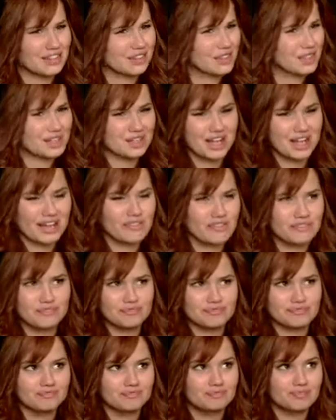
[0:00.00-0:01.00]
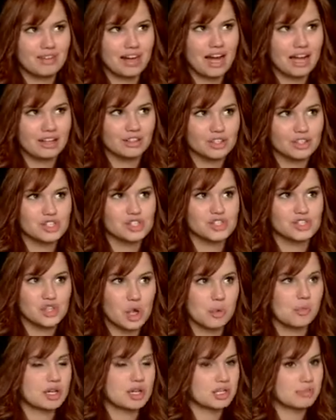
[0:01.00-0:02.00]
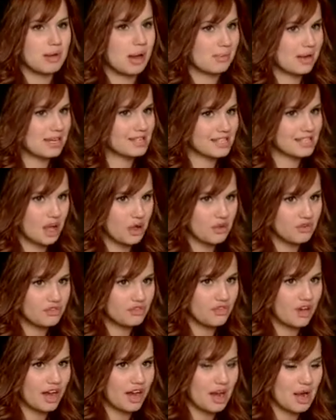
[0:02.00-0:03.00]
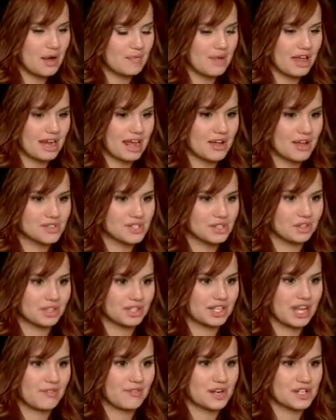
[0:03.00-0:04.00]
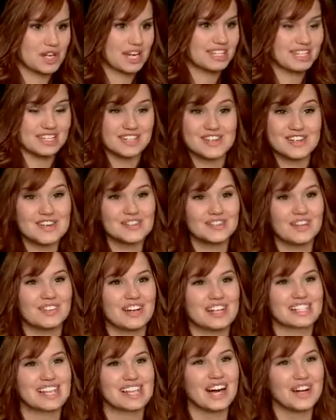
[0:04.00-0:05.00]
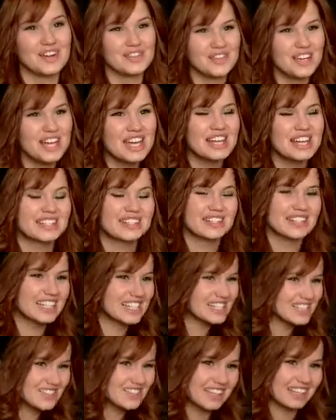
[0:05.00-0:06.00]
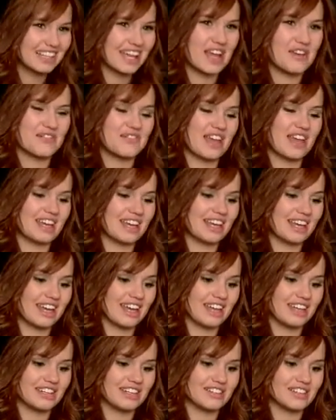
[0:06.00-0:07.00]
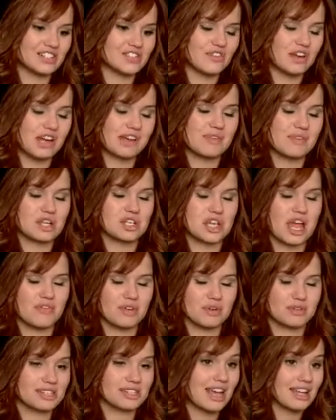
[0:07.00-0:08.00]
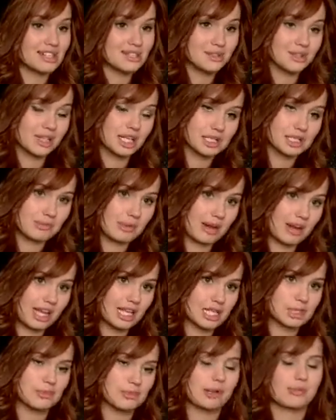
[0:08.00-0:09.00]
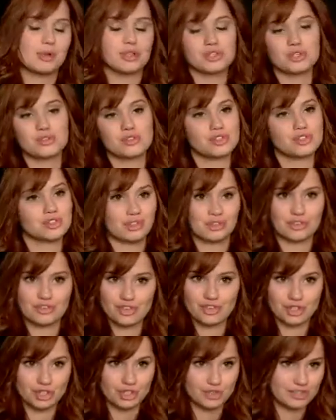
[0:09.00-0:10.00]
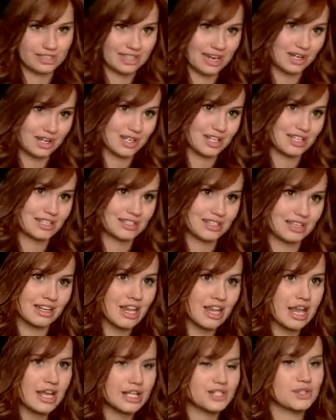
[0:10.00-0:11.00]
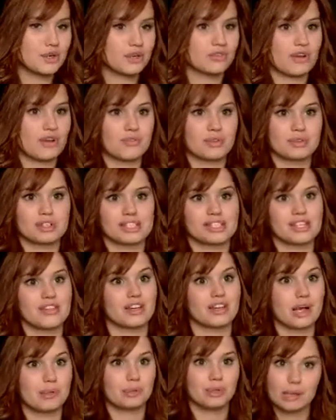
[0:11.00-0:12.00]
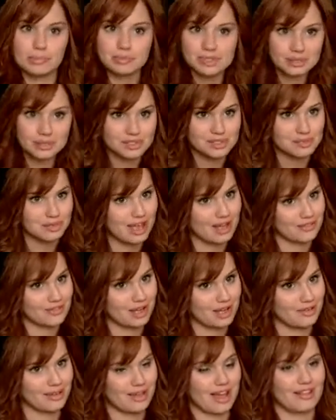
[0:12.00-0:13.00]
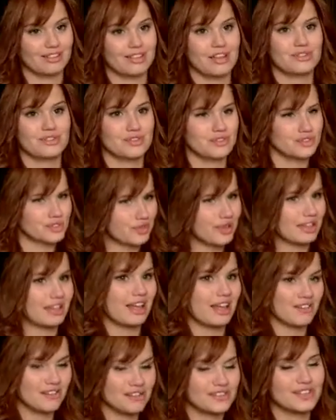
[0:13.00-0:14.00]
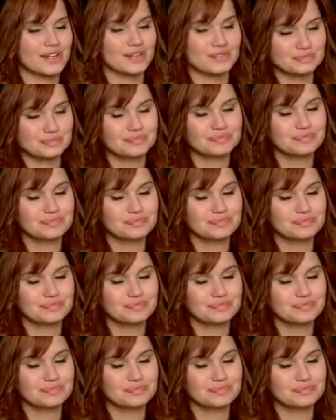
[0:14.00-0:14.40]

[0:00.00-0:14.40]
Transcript: I learned so much about myself, and I also learned how much I didn't know about myself going into Sweet Life. And you know, it's very much everyone's high school experience, but I'm also stoked for the new stages and stoked for everyone to see the couple episodes that we have coming out left of Sweet Life. So.